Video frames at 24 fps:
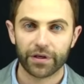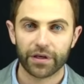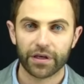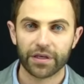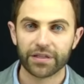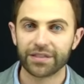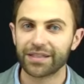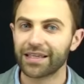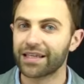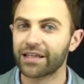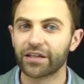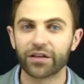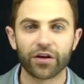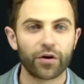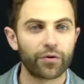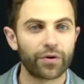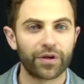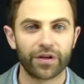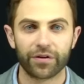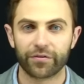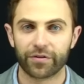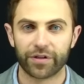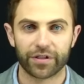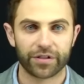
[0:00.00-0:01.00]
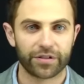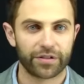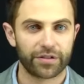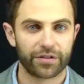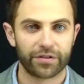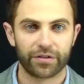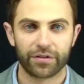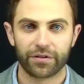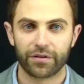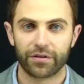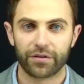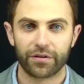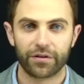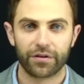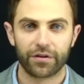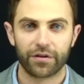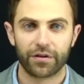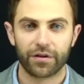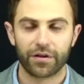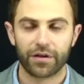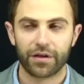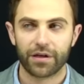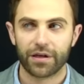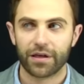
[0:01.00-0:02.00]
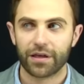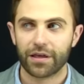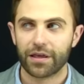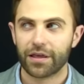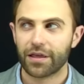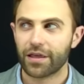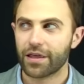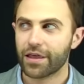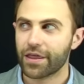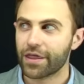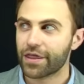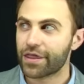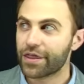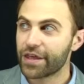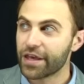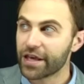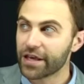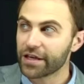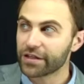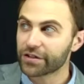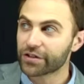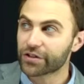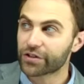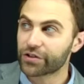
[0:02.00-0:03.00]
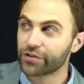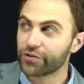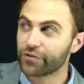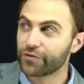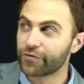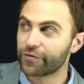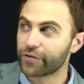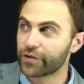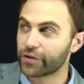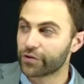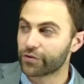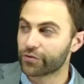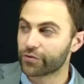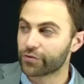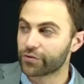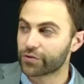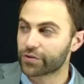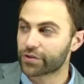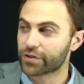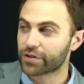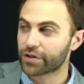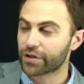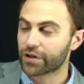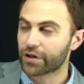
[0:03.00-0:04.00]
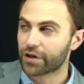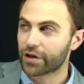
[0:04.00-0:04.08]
is incoherent. These two views